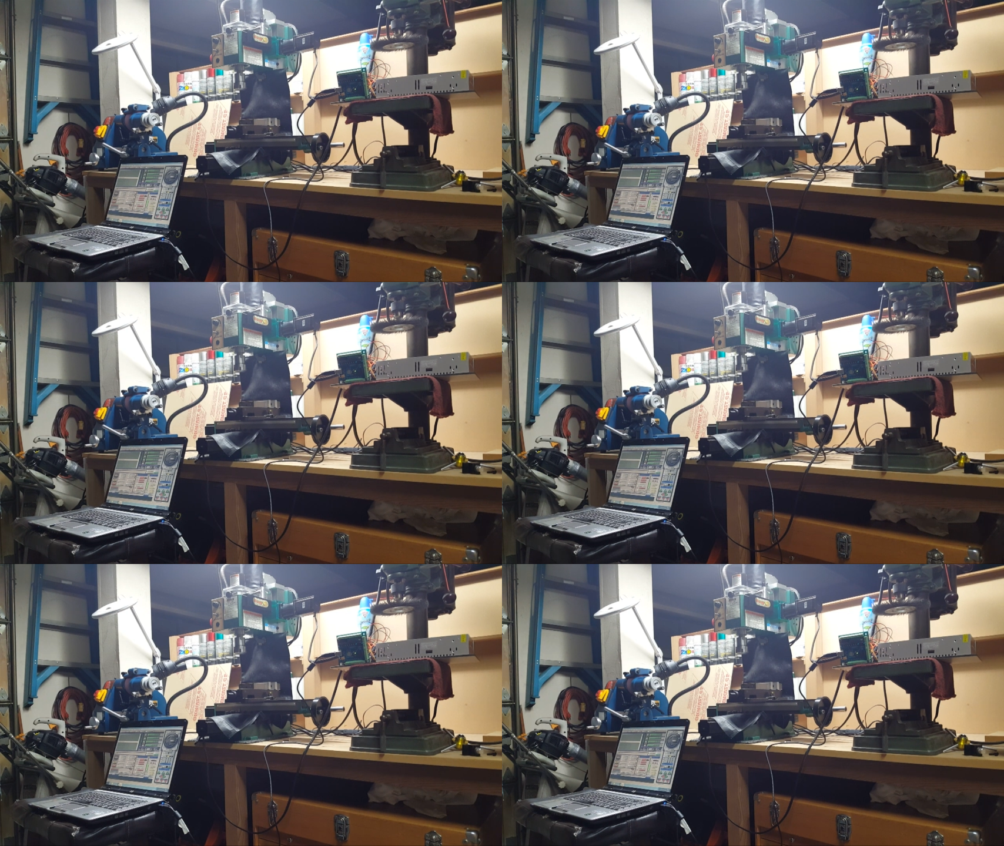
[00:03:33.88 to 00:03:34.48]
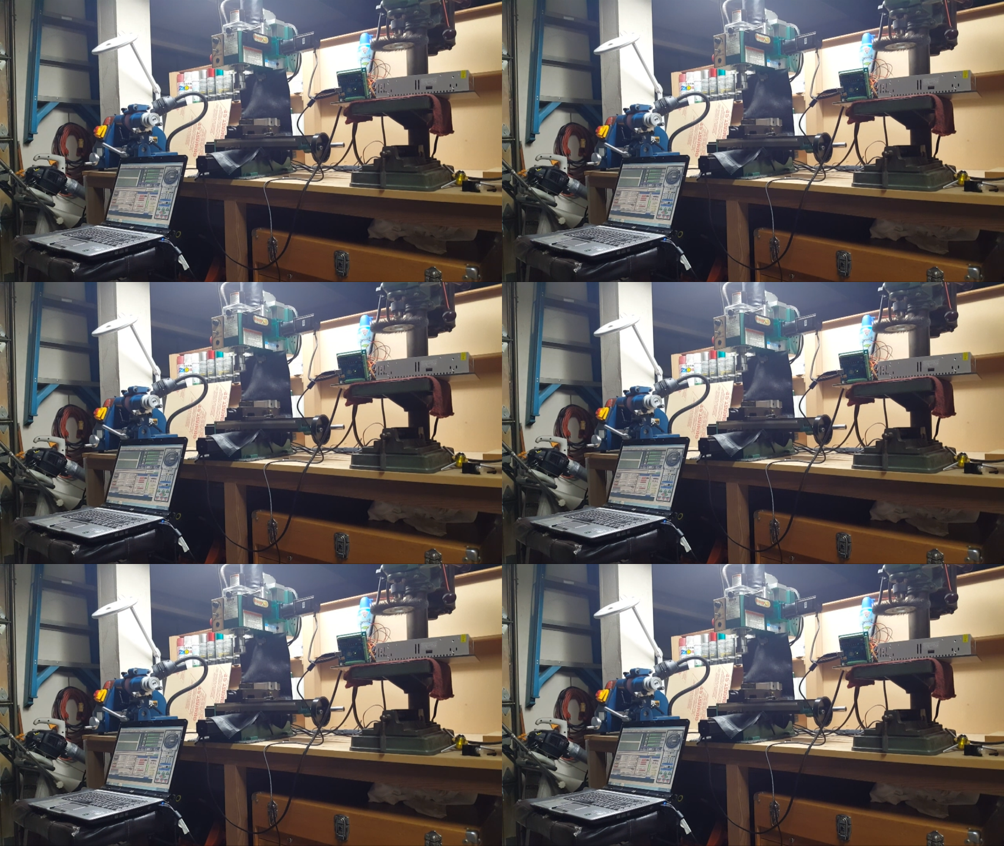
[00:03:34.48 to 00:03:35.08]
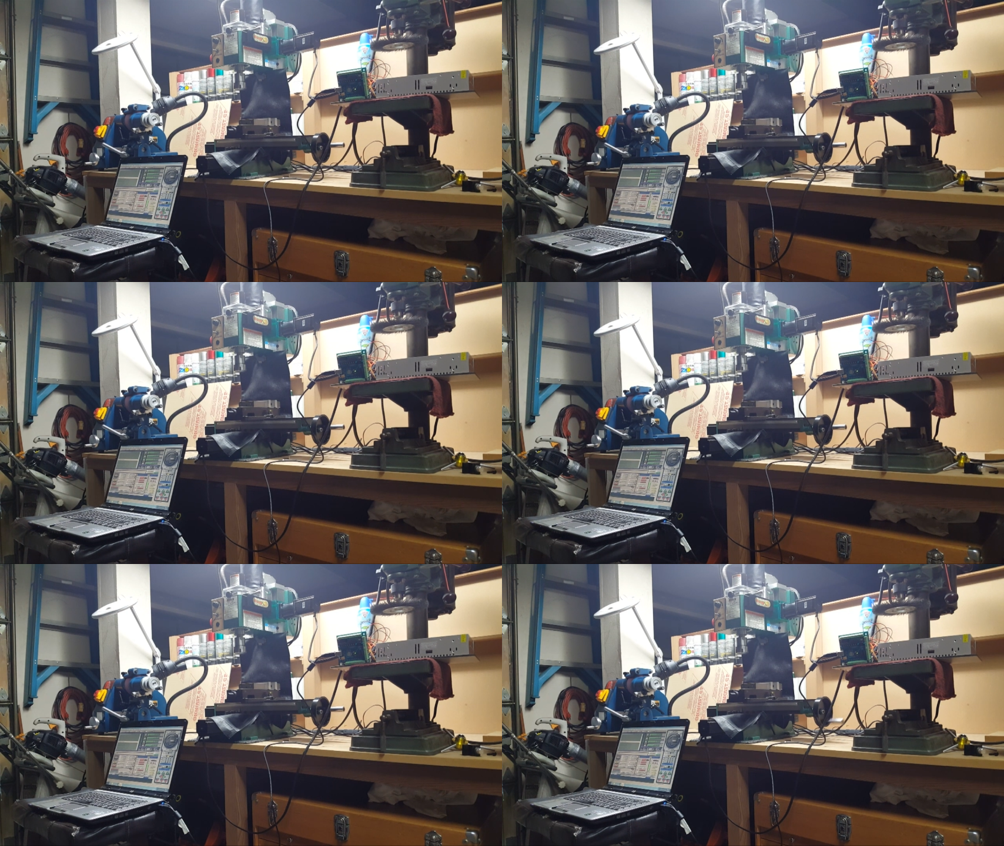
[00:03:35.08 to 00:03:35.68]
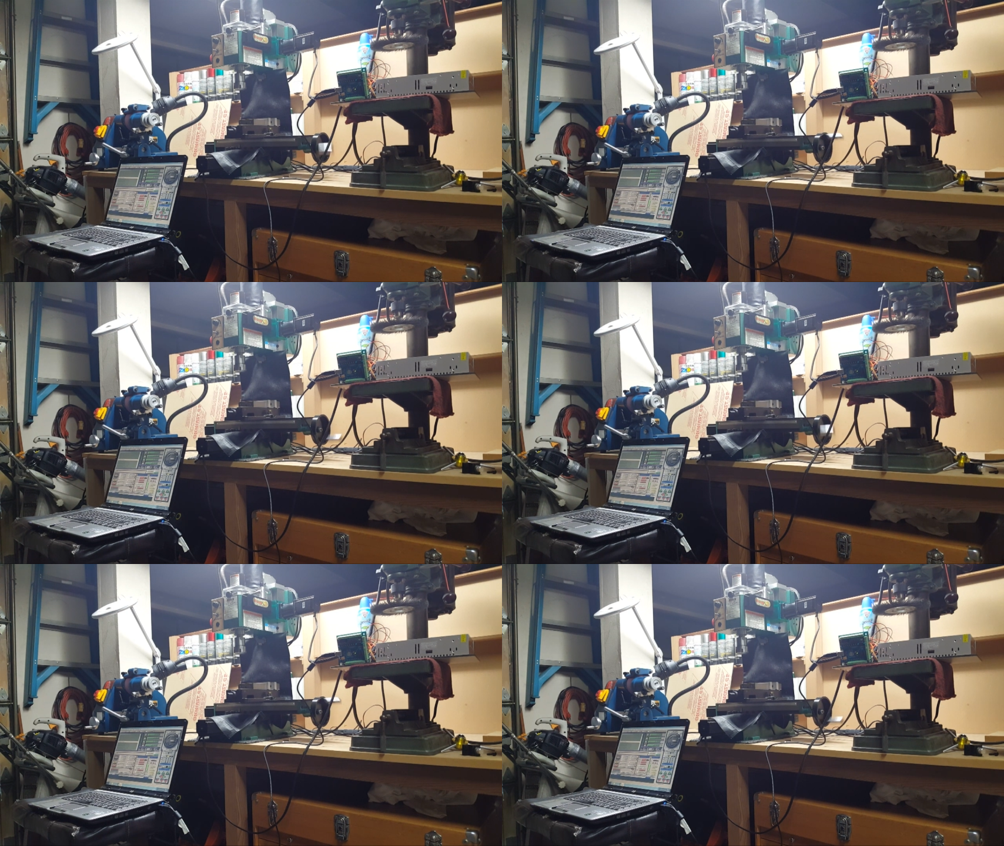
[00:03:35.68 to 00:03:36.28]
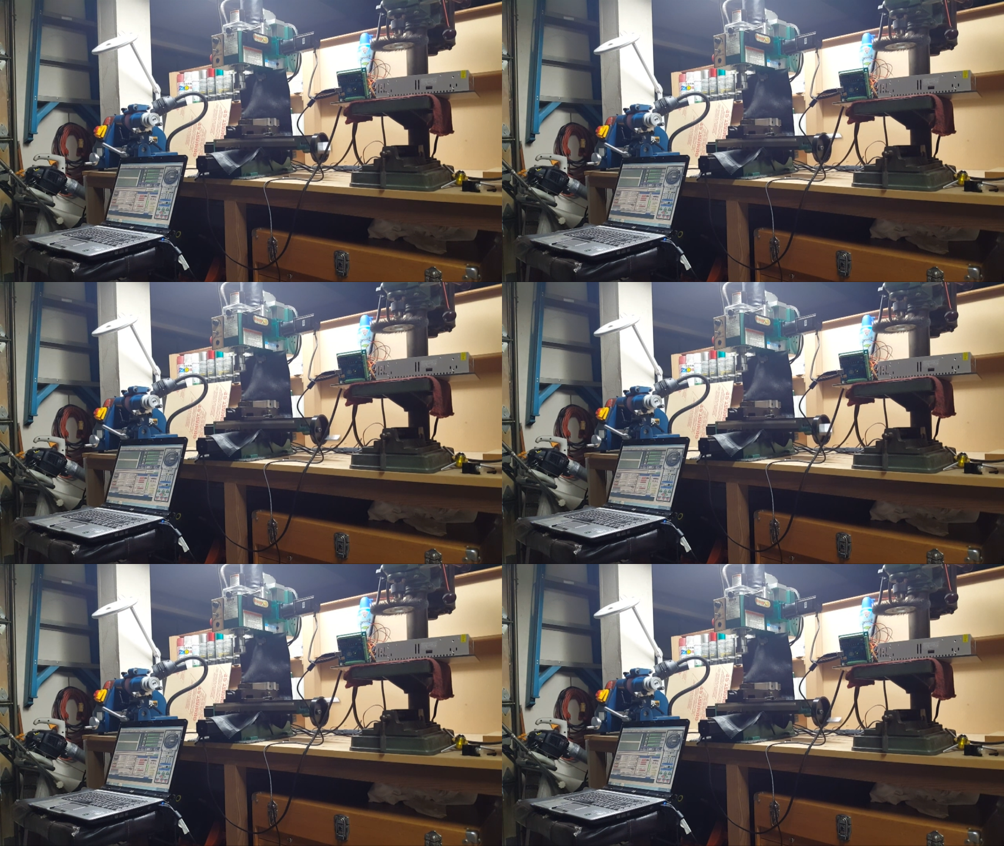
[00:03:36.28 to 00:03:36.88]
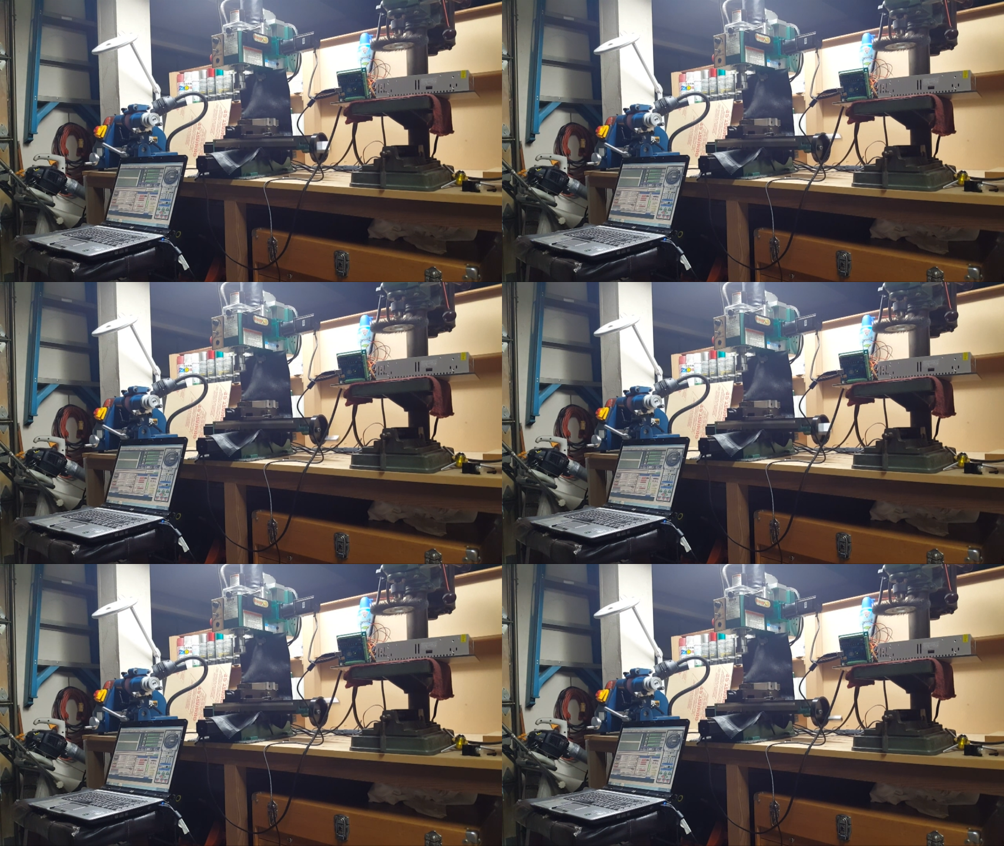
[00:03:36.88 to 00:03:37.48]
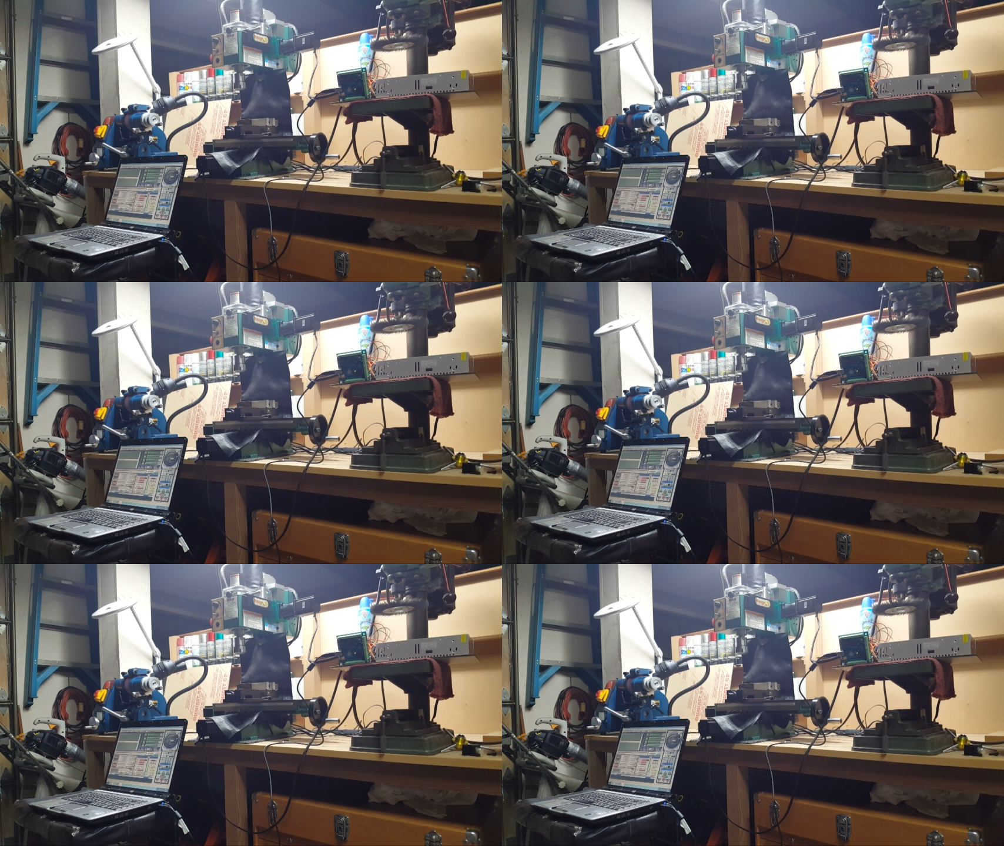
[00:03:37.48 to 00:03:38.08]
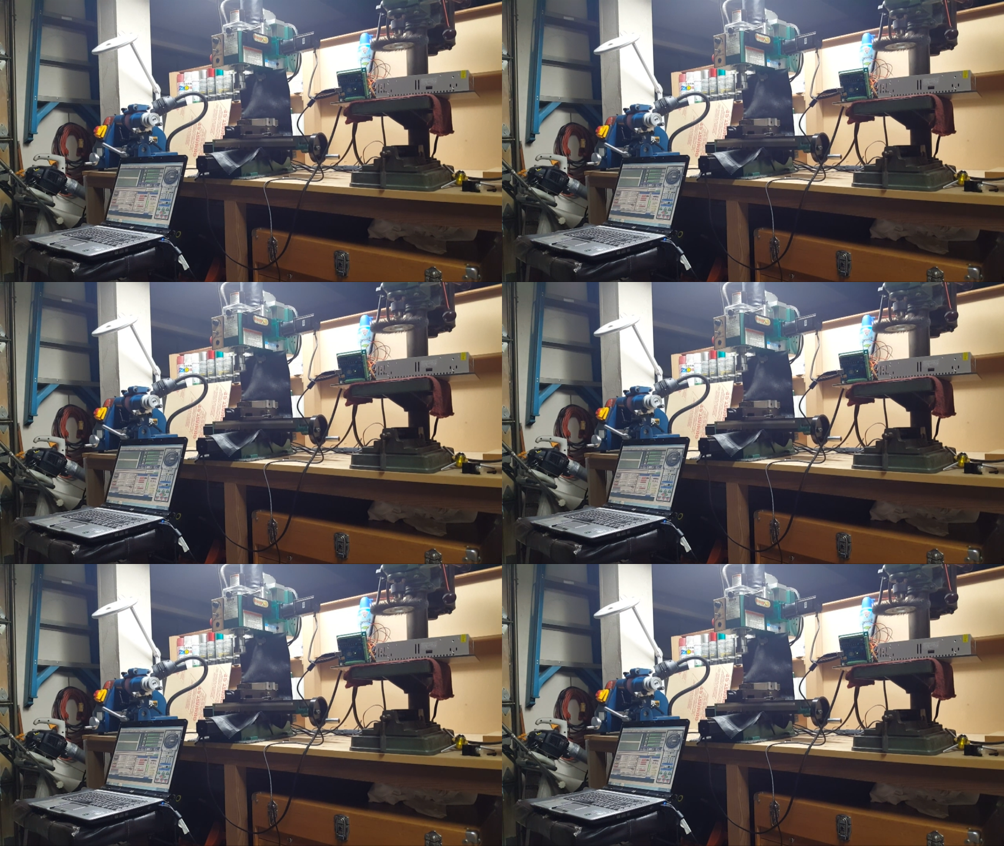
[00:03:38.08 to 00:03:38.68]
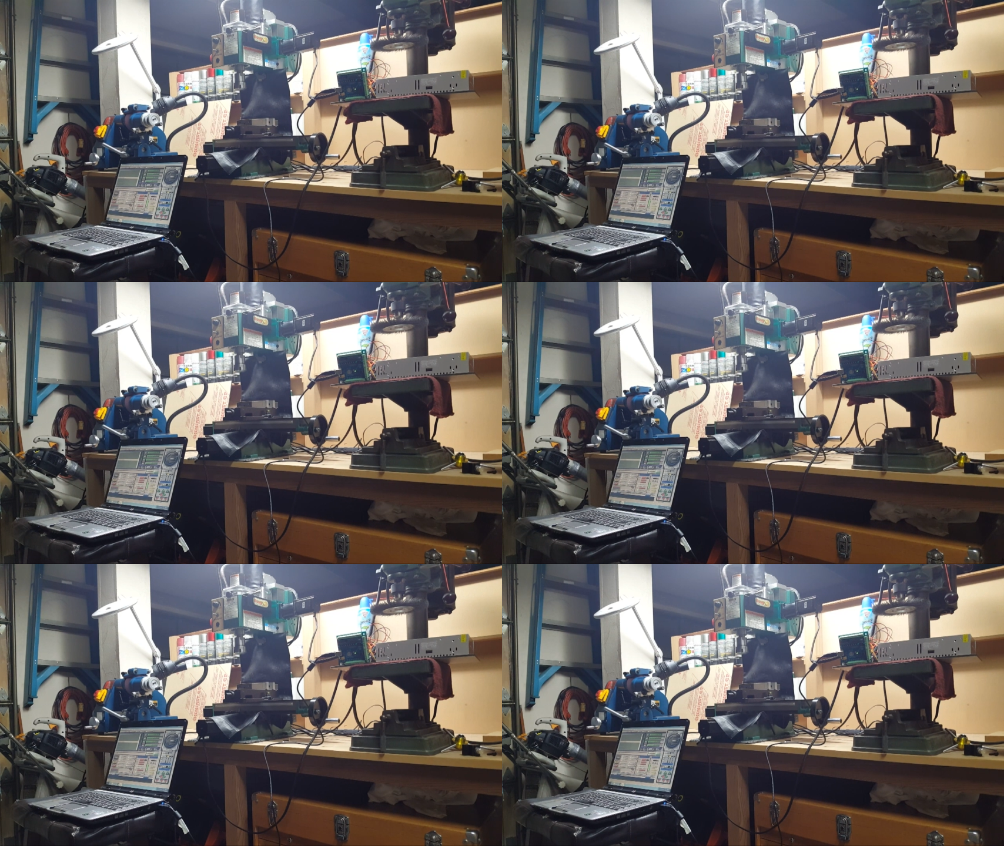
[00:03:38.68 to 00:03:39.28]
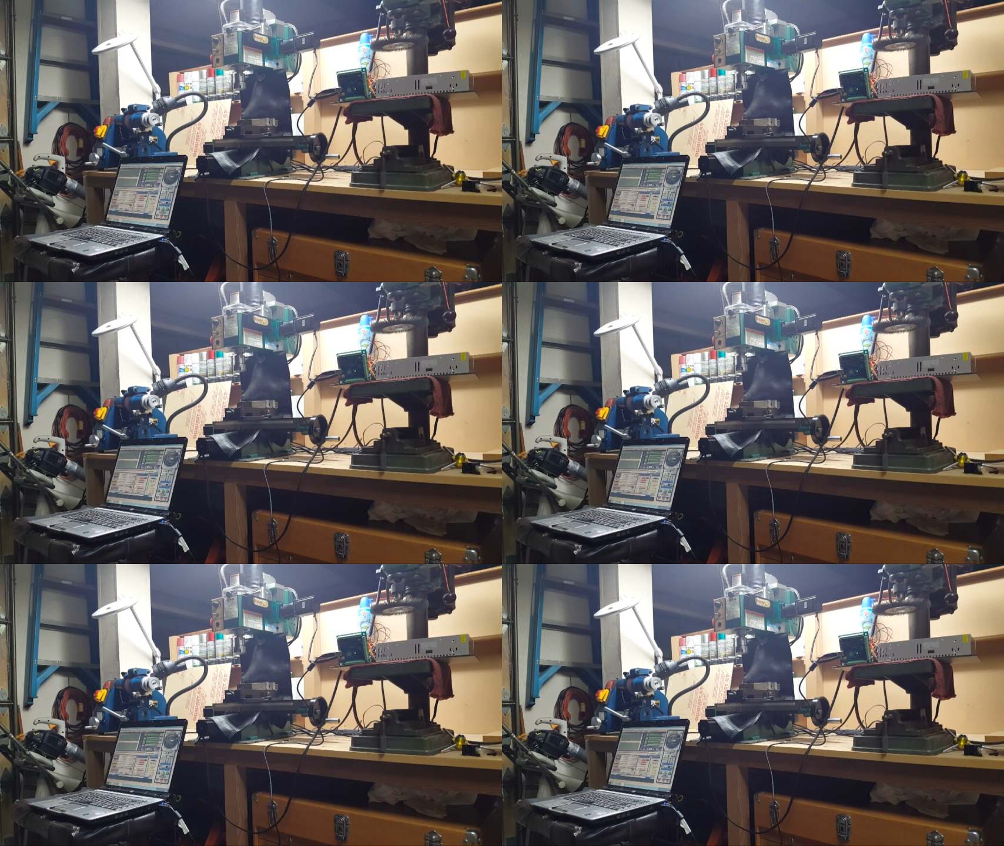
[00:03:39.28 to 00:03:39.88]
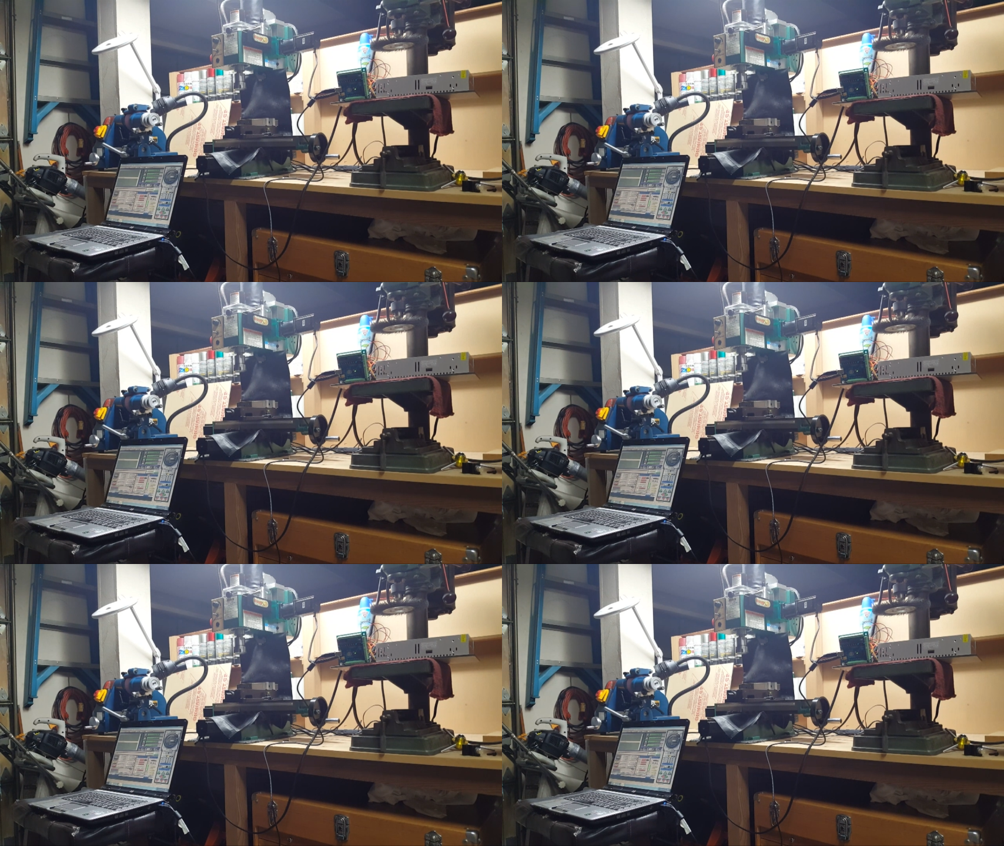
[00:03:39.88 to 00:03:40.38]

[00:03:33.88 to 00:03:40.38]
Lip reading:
Nobody's mouth can be seen.